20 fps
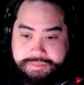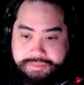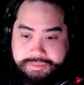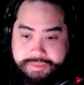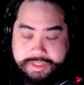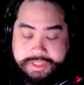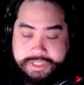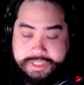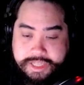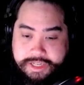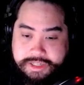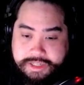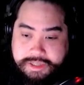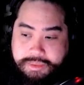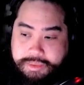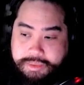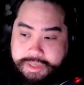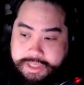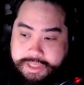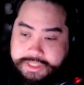Exactly
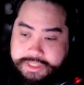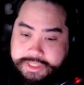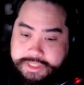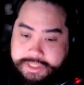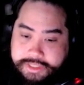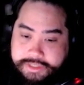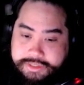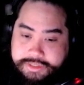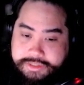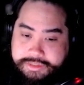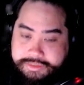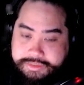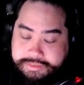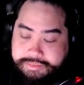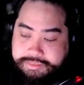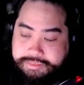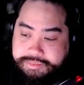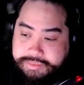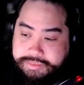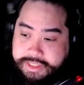what I said.
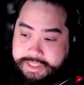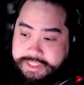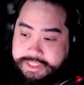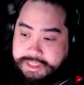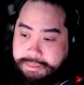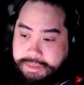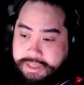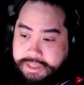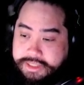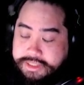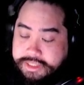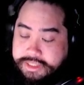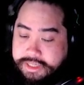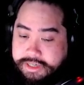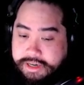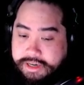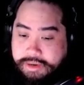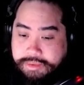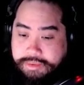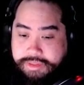Except I said
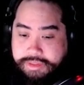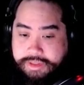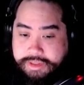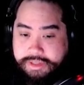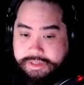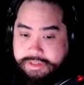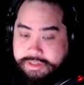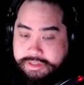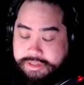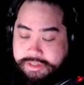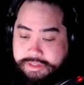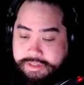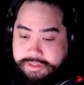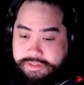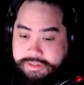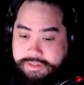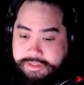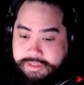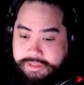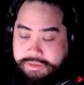I don't think
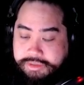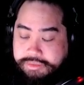it will